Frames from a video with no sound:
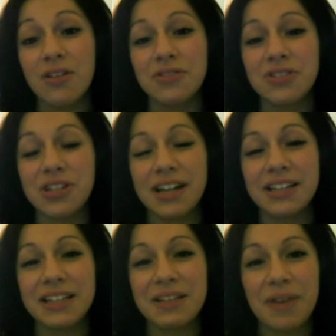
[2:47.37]
was trying
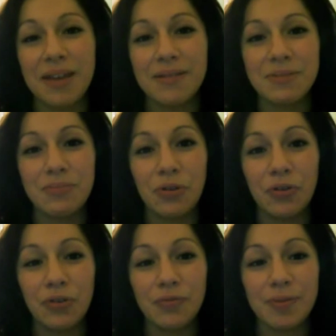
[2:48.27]
to get the baby to
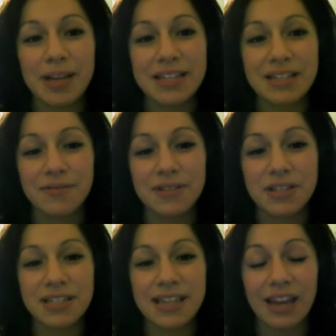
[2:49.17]
move because it was
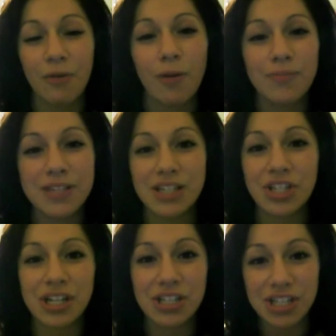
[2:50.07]
just staying in one
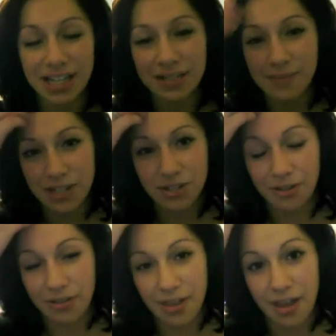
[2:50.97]
position and she had to
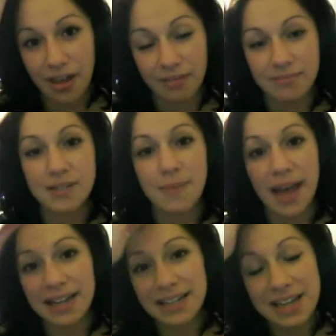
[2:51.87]
measure the um,
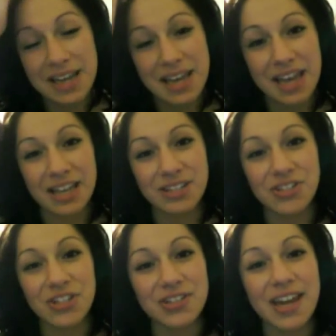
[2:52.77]
spine and
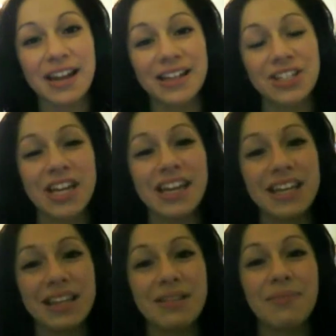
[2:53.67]
so she was kind of like
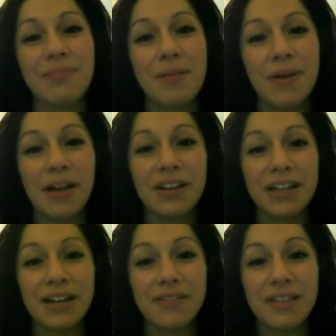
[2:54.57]
shaking the, my belly
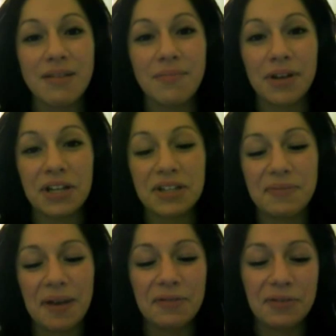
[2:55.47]
and everything but the
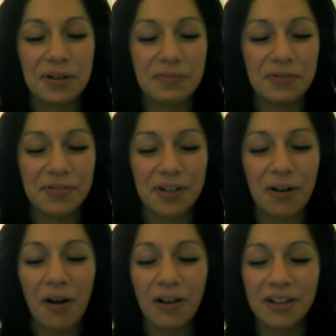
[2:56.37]
baby wouldn't move at
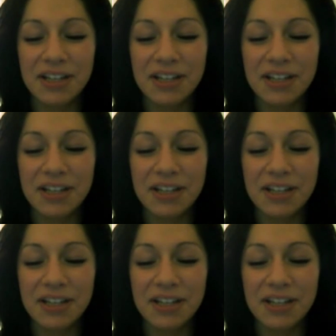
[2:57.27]
all